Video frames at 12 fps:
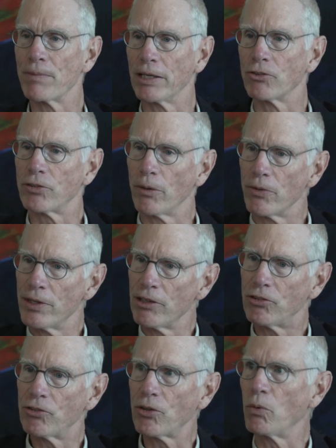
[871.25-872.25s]
And so
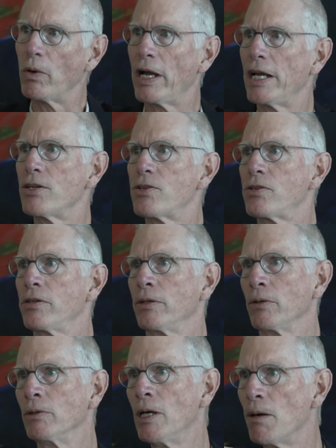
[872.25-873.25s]
this is a way
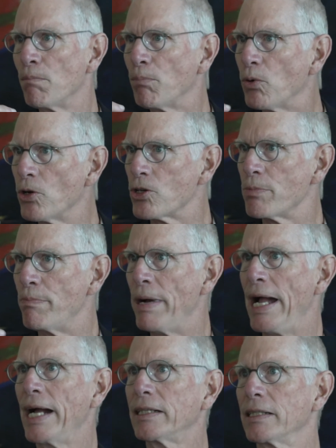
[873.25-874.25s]
to push
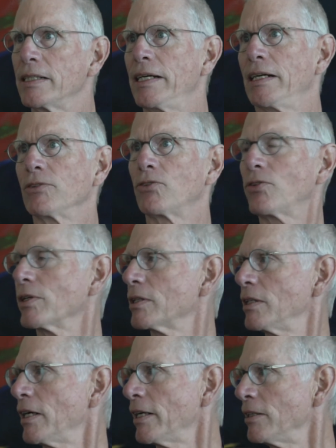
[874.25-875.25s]
back against the
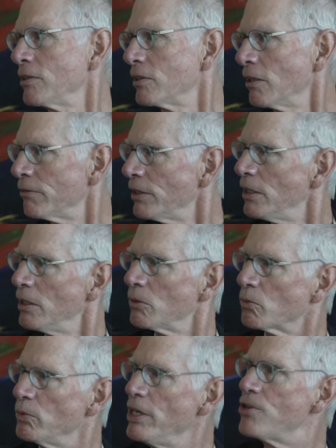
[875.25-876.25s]
kind of
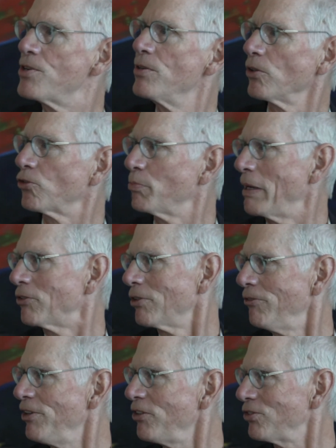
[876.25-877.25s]
regional
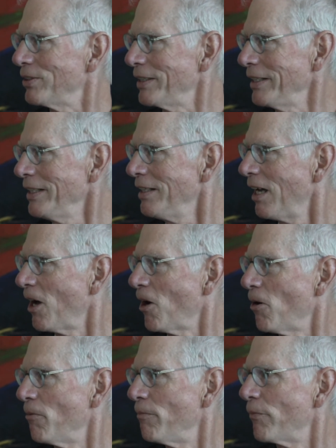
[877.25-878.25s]
specificity
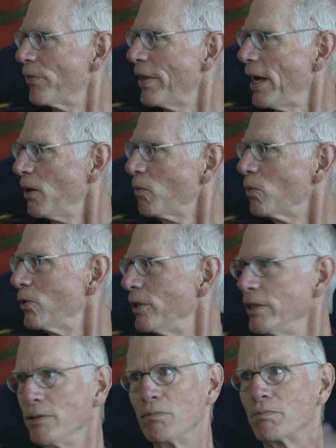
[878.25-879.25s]
um, that
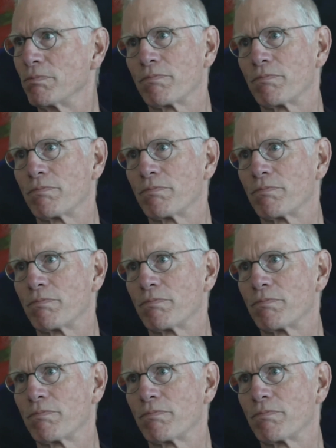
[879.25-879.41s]
would